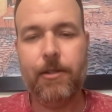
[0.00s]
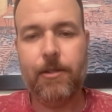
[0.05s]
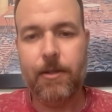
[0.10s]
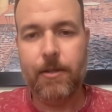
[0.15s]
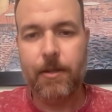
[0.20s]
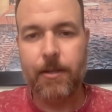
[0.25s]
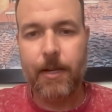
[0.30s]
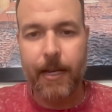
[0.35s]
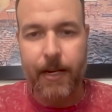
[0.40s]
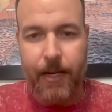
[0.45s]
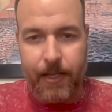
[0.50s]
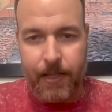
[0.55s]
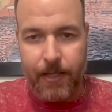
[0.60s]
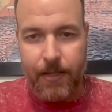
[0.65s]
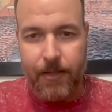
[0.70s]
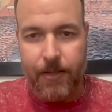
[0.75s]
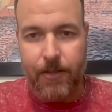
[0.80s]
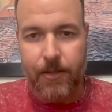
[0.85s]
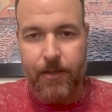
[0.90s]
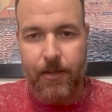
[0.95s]
getting
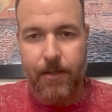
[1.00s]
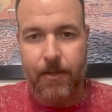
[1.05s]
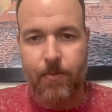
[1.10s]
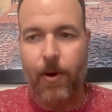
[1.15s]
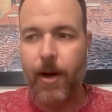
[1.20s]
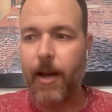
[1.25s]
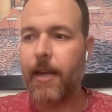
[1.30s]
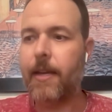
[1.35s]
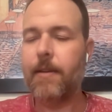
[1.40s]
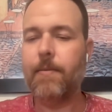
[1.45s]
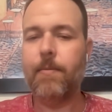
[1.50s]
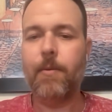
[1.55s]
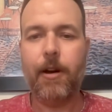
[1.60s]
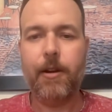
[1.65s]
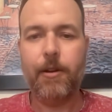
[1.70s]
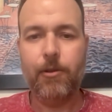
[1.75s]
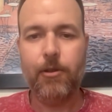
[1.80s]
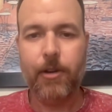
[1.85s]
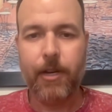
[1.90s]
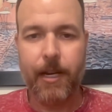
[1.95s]
this? Why are
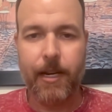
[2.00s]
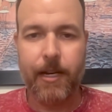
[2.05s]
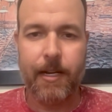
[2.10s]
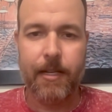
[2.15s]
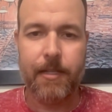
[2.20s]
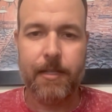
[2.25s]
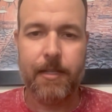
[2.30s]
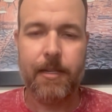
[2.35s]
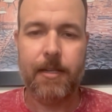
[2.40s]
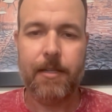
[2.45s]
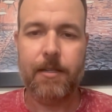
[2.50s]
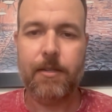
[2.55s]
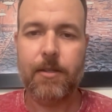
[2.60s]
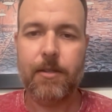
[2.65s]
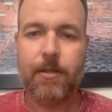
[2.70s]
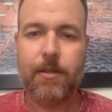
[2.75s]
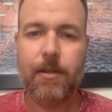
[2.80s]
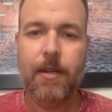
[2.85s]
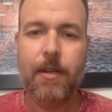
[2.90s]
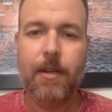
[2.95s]
you looking at
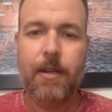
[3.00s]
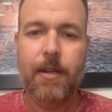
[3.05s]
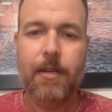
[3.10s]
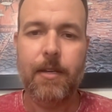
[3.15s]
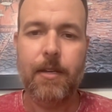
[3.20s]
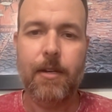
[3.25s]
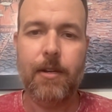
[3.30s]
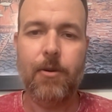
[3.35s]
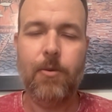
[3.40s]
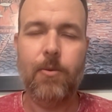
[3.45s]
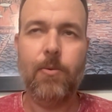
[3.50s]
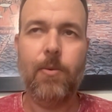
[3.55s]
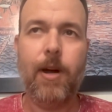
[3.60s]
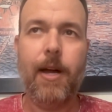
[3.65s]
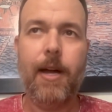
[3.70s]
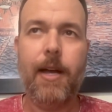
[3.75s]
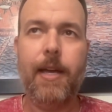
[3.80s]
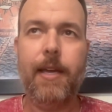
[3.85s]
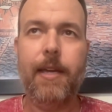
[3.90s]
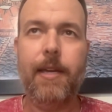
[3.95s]
this? you know yep.
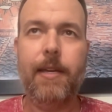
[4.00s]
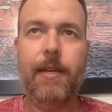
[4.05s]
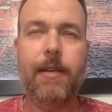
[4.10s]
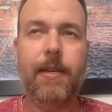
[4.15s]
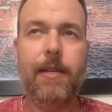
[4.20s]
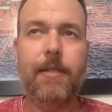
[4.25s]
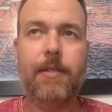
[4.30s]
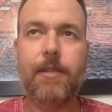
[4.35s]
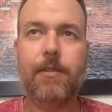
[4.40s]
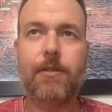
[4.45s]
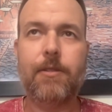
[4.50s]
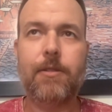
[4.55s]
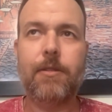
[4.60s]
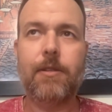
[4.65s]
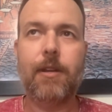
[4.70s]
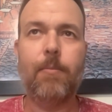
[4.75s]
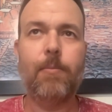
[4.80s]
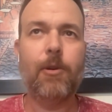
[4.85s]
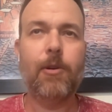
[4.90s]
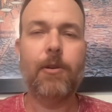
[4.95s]
why is this
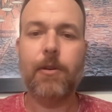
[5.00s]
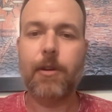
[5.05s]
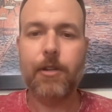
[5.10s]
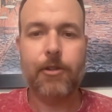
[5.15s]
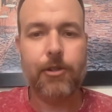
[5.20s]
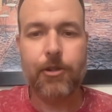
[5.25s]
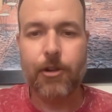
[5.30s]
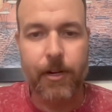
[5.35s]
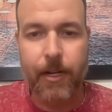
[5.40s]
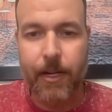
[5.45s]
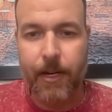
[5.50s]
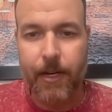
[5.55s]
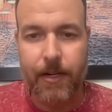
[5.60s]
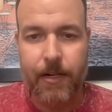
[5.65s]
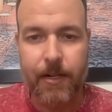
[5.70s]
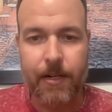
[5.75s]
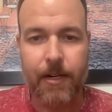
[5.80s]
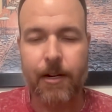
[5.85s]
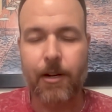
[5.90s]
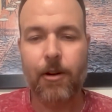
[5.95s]
number
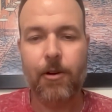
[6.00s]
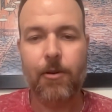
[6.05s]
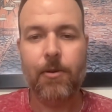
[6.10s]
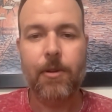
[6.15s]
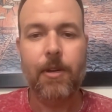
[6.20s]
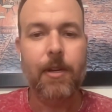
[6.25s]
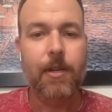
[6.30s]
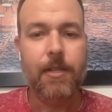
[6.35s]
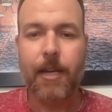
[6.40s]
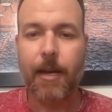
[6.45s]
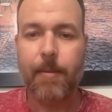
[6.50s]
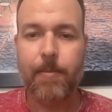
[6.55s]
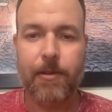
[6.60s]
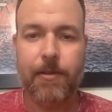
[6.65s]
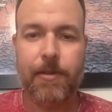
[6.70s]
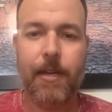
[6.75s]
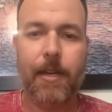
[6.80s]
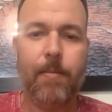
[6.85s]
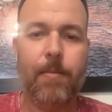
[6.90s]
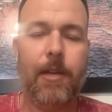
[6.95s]
concerning you know type of
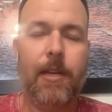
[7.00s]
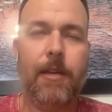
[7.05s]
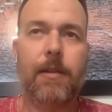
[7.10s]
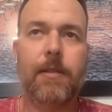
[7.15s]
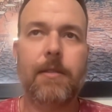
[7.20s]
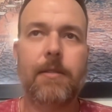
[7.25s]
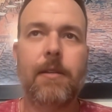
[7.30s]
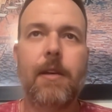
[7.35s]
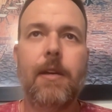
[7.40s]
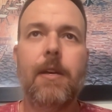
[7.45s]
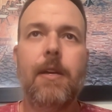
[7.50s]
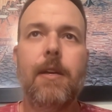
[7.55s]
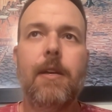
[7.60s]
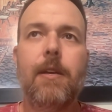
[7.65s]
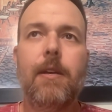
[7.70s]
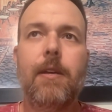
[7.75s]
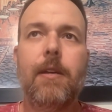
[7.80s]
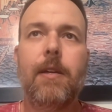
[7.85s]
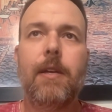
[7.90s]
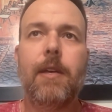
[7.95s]
thing because
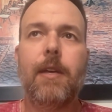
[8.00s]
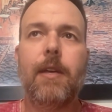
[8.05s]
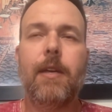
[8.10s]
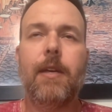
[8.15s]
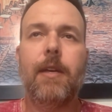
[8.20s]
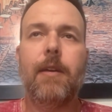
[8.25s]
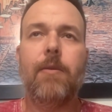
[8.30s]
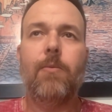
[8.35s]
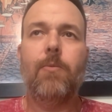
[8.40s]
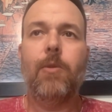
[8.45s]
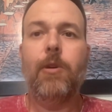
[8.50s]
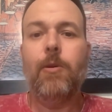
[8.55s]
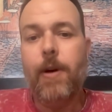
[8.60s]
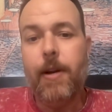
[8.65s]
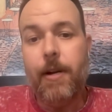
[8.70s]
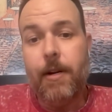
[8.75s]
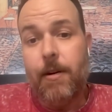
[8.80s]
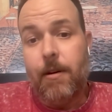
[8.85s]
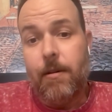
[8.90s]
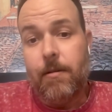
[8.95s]
we
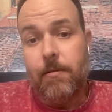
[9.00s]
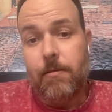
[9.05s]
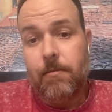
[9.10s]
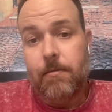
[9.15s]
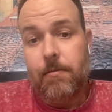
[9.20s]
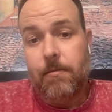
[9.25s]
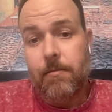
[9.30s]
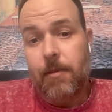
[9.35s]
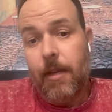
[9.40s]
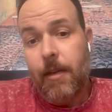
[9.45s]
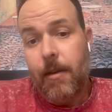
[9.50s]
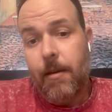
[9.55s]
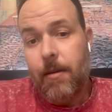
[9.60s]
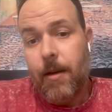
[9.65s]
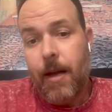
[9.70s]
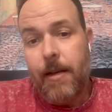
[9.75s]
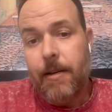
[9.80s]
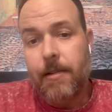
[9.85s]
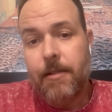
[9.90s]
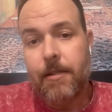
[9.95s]
want to know like
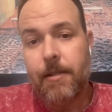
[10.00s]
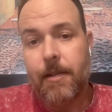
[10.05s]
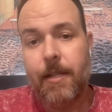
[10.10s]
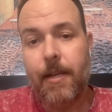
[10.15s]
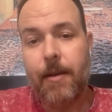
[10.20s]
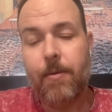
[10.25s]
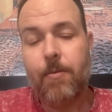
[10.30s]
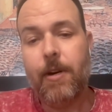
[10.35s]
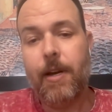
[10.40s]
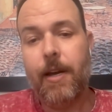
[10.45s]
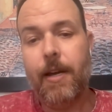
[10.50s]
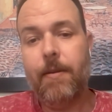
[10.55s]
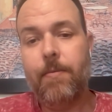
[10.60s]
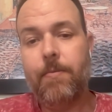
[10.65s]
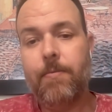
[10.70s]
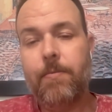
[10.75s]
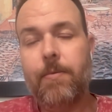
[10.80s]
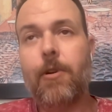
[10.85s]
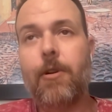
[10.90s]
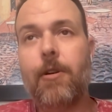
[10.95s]
honestly like when i
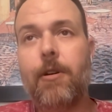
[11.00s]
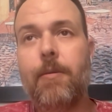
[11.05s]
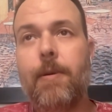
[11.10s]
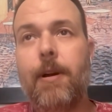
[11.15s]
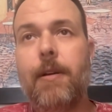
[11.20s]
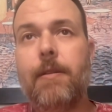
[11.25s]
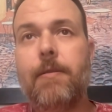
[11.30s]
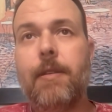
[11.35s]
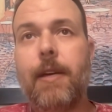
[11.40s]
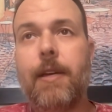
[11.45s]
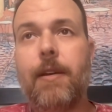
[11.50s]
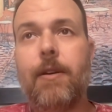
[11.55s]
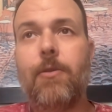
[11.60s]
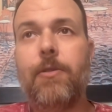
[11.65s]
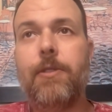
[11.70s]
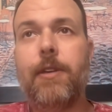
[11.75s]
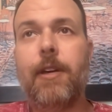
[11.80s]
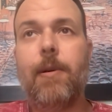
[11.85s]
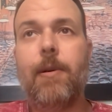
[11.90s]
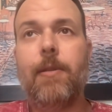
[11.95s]
heard about like the whole
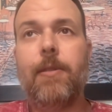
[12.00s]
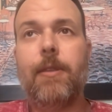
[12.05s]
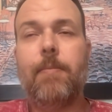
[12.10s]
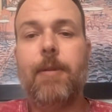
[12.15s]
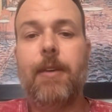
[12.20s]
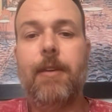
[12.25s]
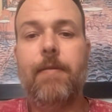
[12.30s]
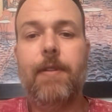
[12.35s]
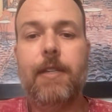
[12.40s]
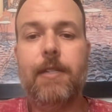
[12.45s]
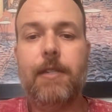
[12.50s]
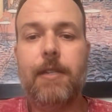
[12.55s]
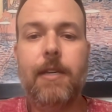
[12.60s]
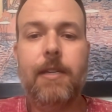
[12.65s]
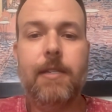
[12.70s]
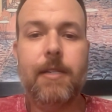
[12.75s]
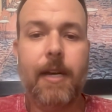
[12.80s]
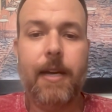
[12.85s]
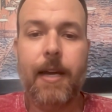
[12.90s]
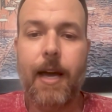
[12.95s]
thing about like
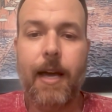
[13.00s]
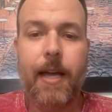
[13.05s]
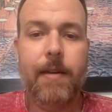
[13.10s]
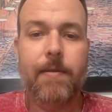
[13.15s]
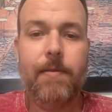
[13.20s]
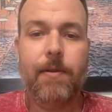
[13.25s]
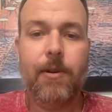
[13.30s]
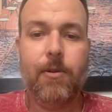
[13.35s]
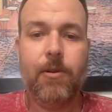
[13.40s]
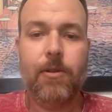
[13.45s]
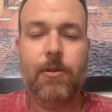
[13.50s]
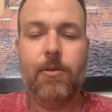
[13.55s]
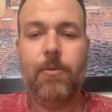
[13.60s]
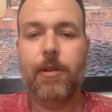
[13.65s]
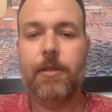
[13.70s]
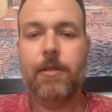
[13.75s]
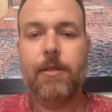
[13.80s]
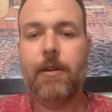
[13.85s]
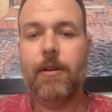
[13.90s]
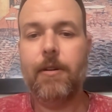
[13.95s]
pvcs i i have no clue
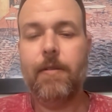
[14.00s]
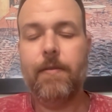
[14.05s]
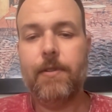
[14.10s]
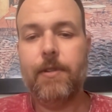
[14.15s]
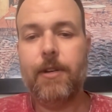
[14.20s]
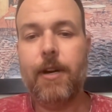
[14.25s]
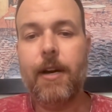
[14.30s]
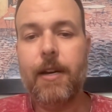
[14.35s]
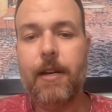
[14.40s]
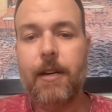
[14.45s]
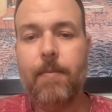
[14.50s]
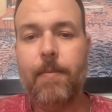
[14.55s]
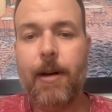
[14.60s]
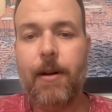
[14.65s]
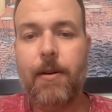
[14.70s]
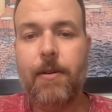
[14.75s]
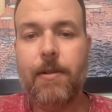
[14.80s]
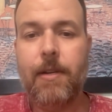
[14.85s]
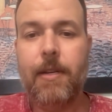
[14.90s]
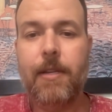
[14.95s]
what they're even talking
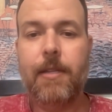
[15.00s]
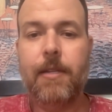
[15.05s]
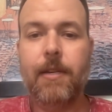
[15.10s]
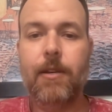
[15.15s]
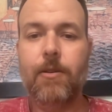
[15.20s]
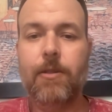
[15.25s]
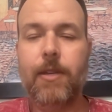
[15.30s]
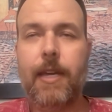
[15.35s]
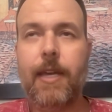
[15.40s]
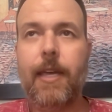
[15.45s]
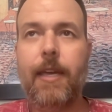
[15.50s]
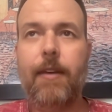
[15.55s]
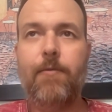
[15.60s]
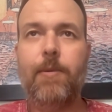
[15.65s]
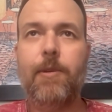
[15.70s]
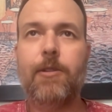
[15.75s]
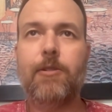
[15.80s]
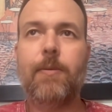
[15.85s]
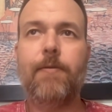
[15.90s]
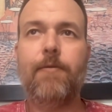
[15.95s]
about and then you know they gave
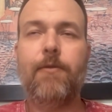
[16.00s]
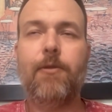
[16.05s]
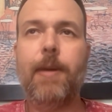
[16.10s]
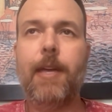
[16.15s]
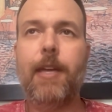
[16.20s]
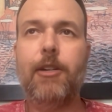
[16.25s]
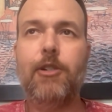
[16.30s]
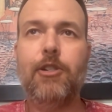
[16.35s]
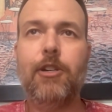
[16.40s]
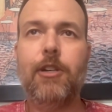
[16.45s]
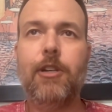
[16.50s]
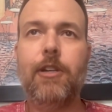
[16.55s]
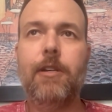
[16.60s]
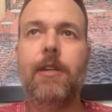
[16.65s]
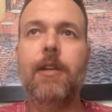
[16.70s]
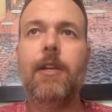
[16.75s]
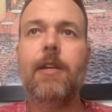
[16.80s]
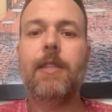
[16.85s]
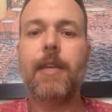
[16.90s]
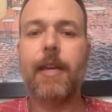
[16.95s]
me some
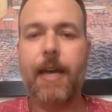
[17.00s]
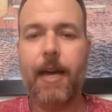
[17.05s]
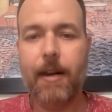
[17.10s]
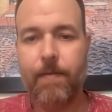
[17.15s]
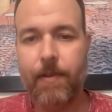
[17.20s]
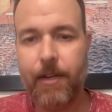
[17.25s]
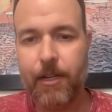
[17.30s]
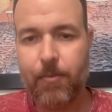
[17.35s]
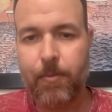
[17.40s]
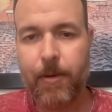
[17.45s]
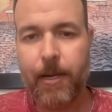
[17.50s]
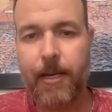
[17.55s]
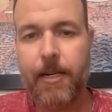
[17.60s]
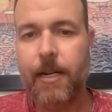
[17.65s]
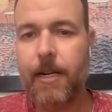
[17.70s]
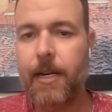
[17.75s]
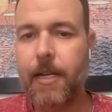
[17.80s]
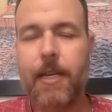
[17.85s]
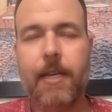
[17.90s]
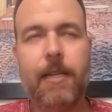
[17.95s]
information they kind of explained it
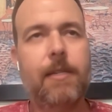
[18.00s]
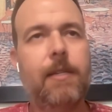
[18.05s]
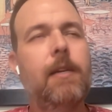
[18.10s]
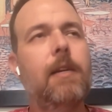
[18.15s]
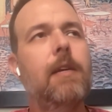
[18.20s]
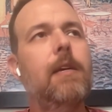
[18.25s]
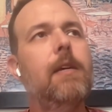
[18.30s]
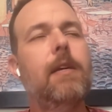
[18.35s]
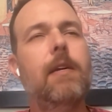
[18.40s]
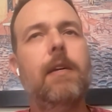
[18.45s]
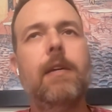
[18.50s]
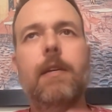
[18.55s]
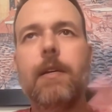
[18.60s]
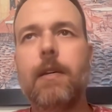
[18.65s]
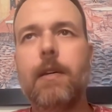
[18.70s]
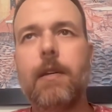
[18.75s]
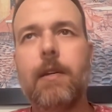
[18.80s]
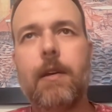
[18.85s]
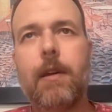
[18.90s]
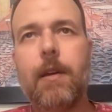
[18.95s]
and again
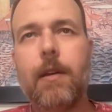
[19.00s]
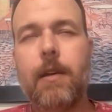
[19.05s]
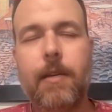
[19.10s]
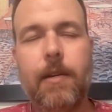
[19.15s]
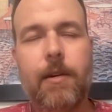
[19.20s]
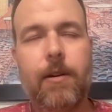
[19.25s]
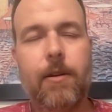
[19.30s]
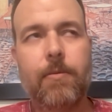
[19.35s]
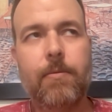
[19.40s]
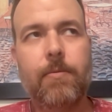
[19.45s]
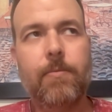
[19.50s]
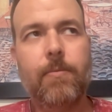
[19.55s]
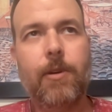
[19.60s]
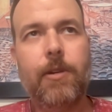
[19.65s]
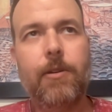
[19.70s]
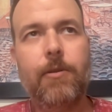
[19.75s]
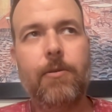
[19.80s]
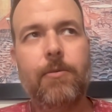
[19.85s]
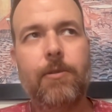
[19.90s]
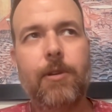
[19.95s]
you know
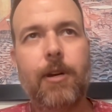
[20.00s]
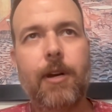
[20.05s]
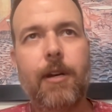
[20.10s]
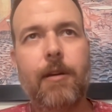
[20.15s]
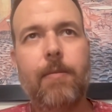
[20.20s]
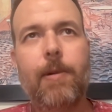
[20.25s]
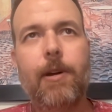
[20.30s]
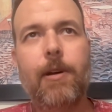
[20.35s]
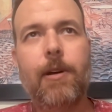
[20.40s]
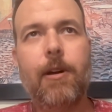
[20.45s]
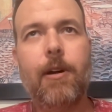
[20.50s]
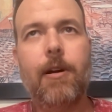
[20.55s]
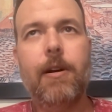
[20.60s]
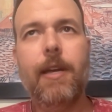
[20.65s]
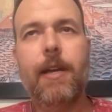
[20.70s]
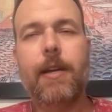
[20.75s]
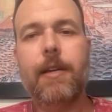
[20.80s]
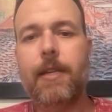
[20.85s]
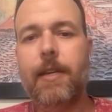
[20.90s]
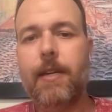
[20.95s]
when you talk about
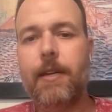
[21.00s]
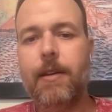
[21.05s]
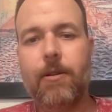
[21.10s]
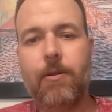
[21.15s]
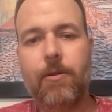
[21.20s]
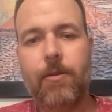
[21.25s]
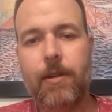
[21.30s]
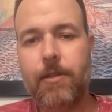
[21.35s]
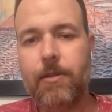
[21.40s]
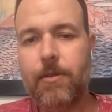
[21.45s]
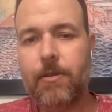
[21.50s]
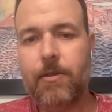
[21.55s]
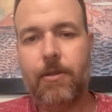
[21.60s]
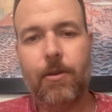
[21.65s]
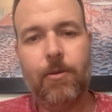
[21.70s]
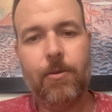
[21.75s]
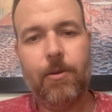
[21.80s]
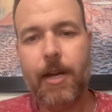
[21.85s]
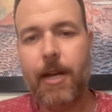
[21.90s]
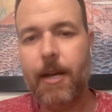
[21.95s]
cardiac lingo it's
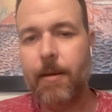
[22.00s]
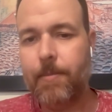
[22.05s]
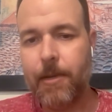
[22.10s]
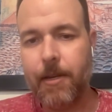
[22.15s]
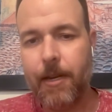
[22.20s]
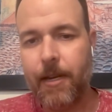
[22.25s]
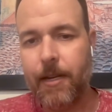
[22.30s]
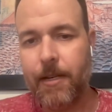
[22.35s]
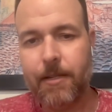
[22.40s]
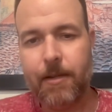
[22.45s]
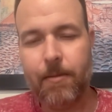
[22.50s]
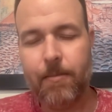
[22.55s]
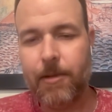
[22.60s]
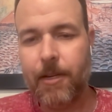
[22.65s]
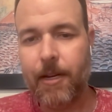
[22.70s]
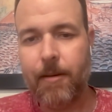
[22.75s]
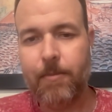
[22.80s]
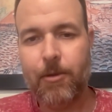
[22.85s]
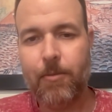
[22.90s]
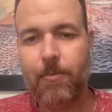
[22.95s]
so complicated
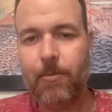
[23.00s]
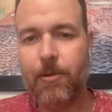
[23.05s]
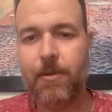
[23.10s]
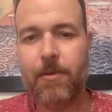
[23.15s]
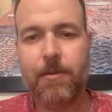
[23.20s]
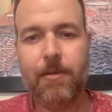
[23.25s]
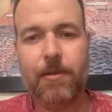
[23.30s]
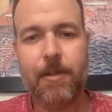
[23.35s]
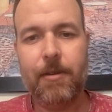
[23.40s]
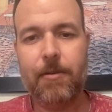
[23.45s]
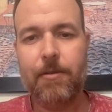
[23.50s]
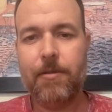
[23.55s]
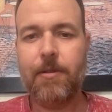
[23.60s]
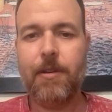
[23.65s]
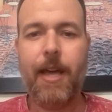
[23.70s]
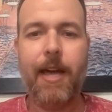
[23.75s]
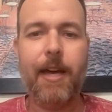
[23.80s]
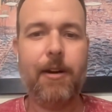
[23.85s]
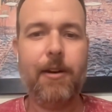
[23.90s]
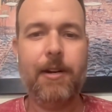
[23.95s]
sometimes to put there's
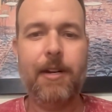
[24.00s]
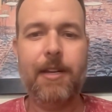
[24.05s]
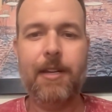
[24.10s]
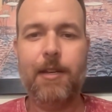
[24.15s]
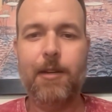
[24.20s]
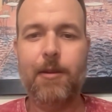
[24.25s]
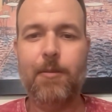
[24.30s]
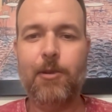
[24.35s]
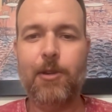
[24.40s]
acronyms and